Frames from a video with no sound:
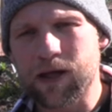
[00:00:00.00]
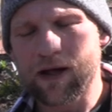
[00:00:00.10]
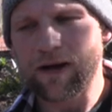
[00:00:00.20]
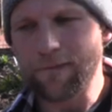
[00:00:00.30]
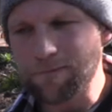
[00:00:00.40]

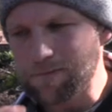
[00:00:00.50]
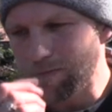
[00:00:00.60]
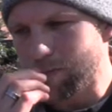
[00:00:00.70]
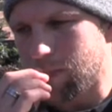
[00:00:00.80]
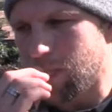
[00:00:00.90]
um,
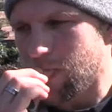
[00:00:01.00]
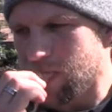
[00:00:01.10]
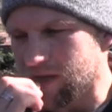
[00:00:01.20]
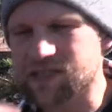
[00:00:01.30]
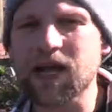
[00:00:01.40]

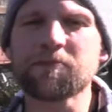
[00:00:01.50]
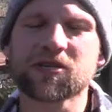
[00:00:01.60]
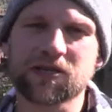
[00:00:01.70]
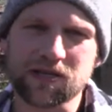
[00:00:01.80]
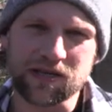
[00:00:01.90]

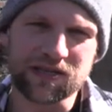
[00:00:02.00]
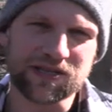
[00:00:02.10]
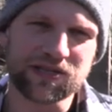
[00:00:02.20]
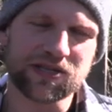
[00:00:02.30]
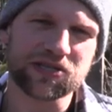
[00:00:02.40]
exception to
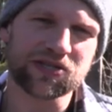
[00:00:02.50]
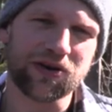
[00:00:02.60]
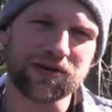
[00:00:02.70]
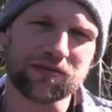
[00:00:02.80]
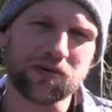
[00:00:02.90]
this, and this
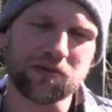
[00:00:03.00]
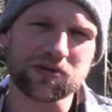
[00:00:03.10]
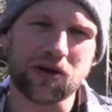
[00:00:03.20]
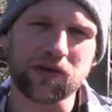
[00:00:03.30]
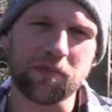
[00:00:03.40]
started what
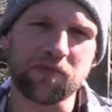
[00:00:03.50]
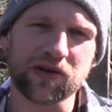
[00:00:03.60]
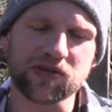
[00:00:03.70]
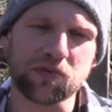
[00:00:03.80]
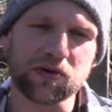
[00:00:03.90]
was called the
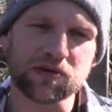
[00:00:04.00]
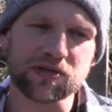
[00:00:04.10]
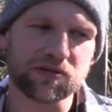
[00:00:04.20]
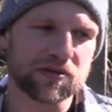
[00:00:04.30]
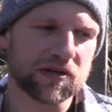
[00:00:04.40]
Bridge Wars.
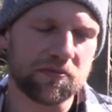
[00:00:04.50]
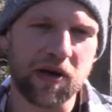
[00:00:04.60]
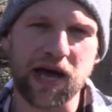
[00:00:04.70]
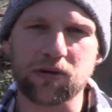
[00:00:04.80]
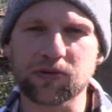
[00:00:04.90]
So it was a
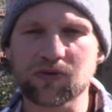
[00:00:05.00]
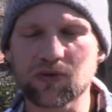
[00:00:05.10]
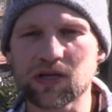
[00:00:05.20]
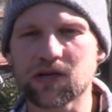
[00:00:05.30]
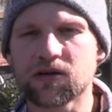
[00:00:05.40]
battle
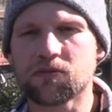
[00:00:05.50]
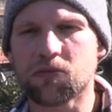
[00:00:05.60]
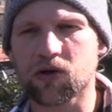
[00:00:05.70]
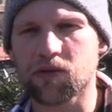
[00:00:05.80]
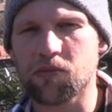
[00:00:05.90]
between
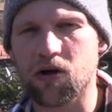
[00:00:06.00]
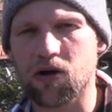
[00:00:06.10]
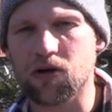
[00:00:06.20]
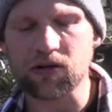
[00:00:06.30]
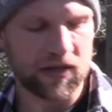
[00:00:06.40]
Marley
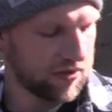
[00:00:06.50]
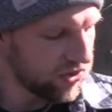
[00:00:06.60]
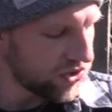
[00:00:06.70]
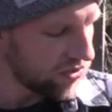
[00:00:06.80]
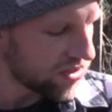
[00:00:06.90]
Marl and the
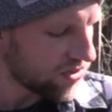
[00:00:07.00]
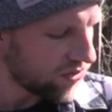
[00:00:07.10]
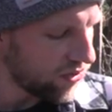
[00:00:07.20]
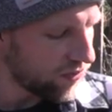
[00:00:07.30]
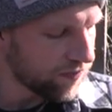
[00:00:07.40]
Juice
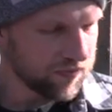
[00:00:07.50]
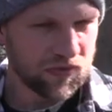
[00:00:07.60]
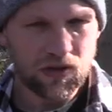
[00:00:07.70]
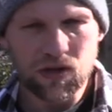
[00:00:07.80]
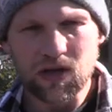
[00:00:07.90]
Crew,
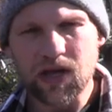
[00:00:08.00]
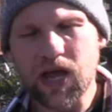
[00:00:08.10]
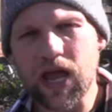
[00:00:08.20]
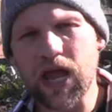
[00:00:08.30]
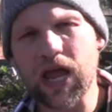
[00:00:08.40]

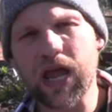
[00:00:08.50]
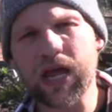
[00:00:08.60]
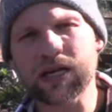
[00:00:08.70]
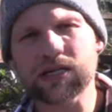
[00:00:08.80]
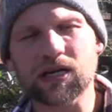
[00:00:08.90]

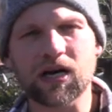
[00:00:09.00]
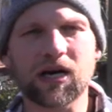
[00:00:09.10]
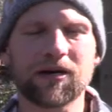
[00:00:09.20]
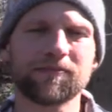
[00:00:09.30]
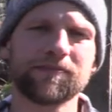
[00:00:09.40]
and
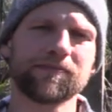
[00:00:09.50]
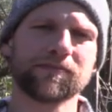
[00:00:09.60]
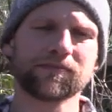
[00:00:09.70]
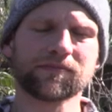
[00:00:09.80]
um,